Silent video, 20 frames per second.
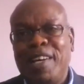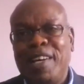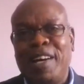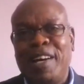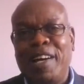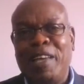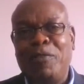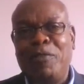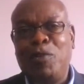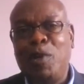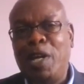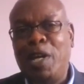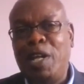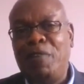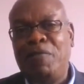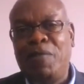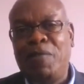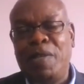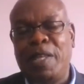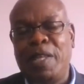If you
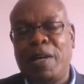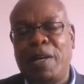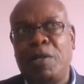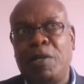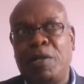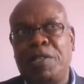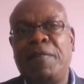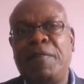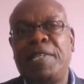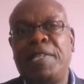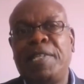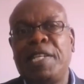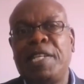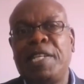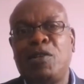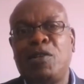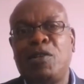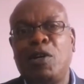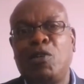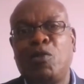leave the
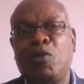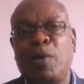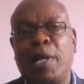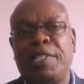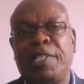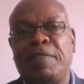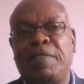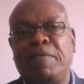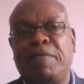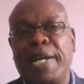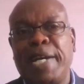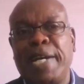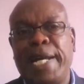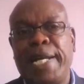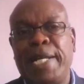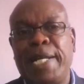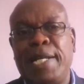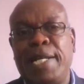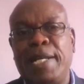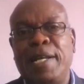conservancies not well
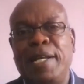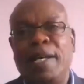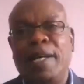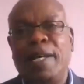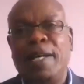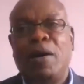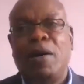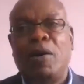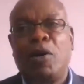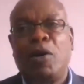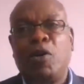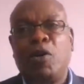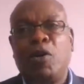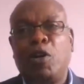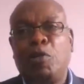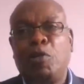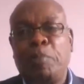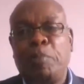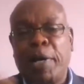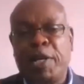safeguarded or
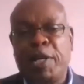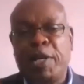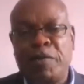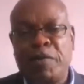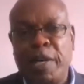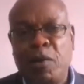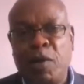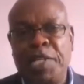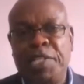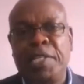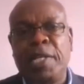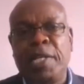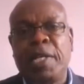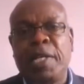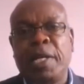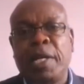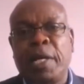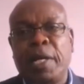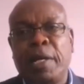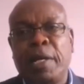not part of the
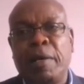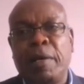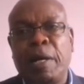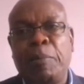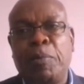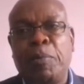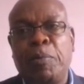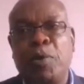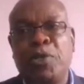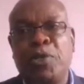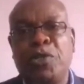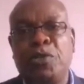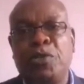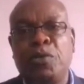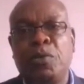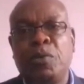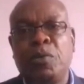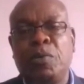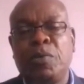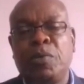holistic approach
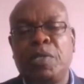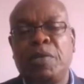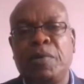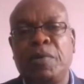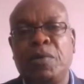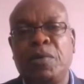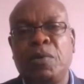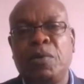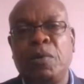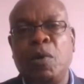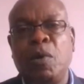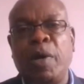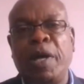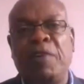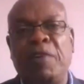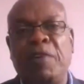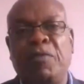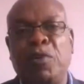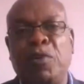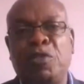to law
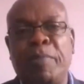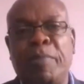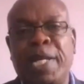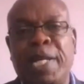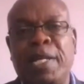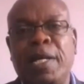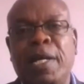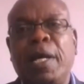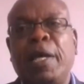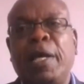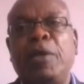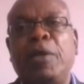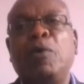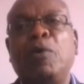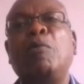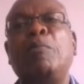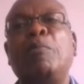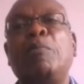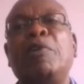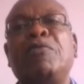enforcement,
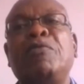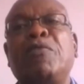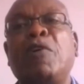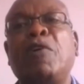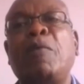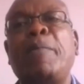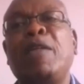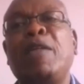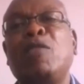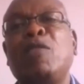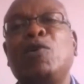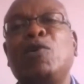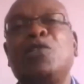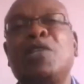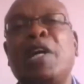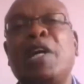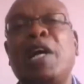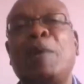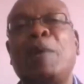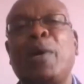you will be forming
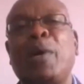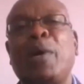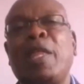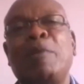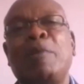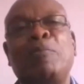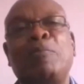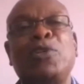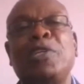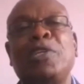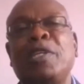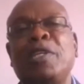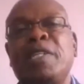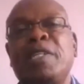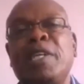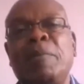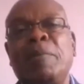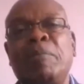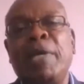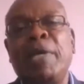those gaps where the
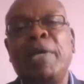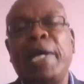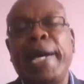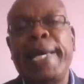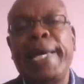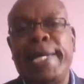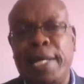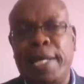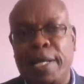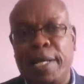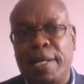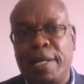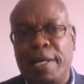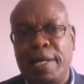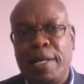poachers can be hiding.